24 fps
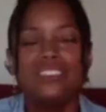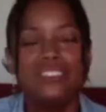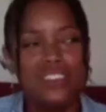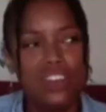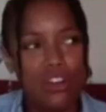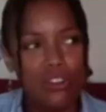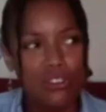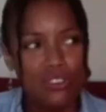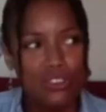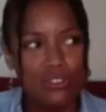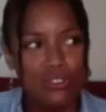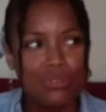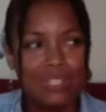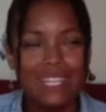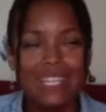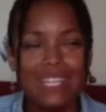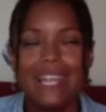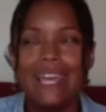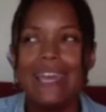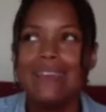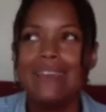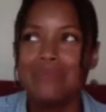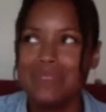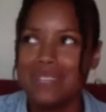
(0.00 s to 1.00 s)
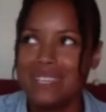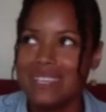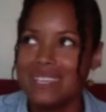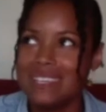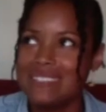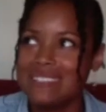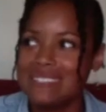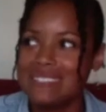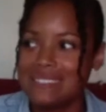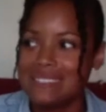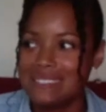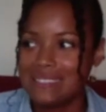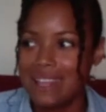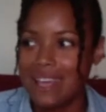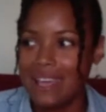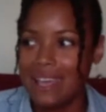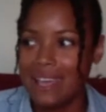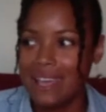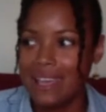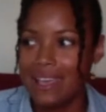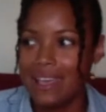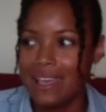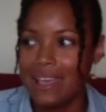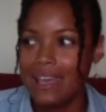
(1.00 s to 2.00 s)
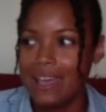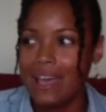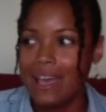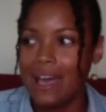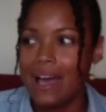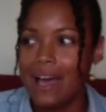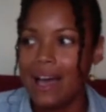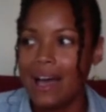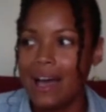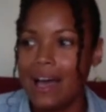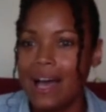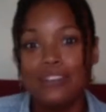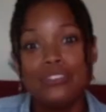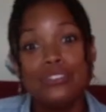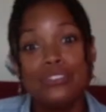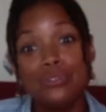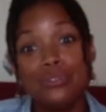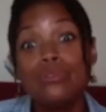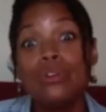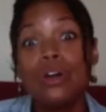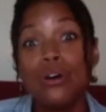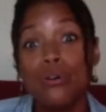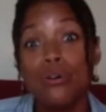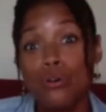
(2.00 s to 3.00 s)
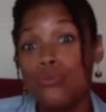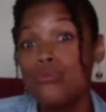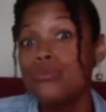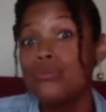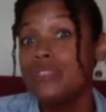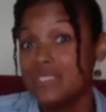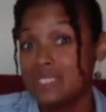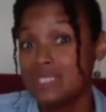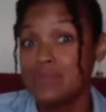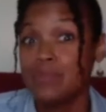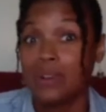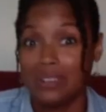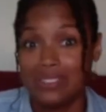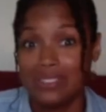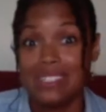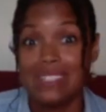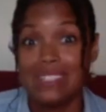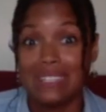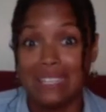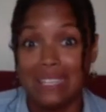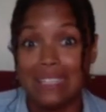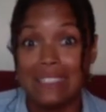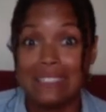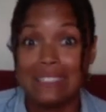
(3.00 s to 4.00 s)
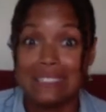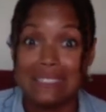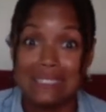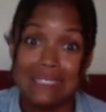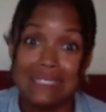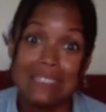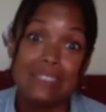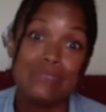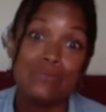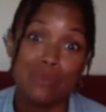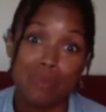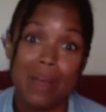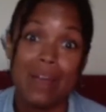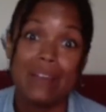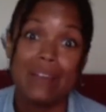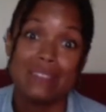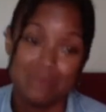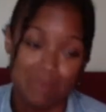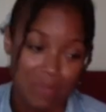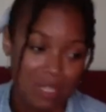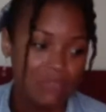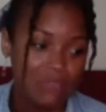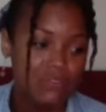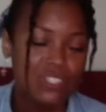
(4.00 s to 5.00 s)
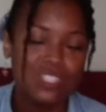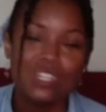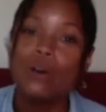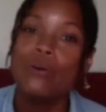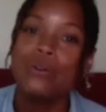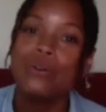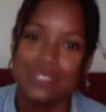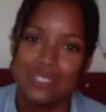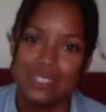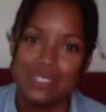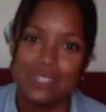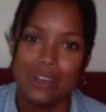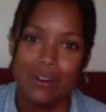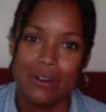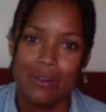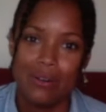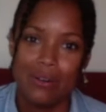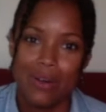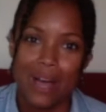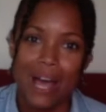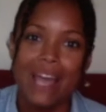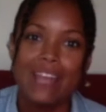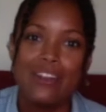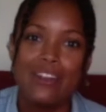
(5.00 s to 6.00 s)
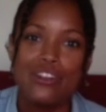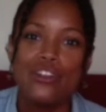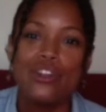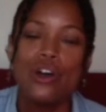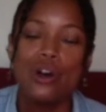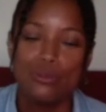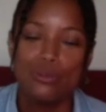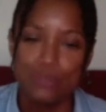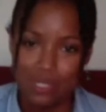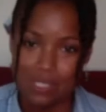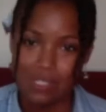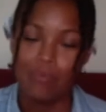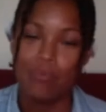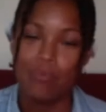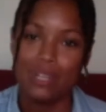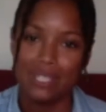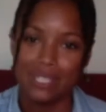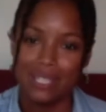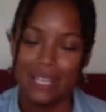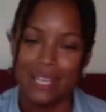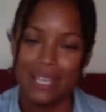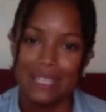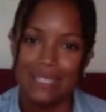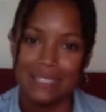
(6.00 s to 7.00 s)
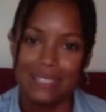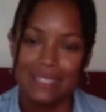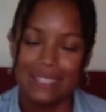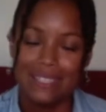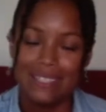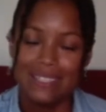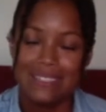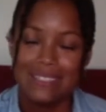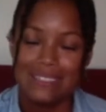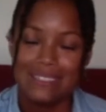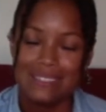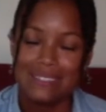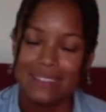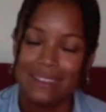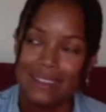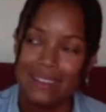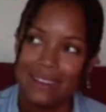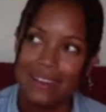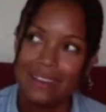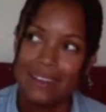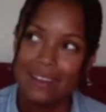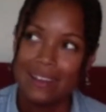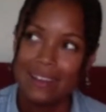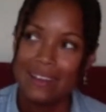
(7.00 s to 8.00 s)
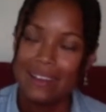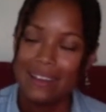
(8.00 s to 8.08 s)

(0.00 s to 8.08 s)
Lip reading: know, you relate because it's like, I do know who this person is because this reminds me of so-and-so. I know someone like this. And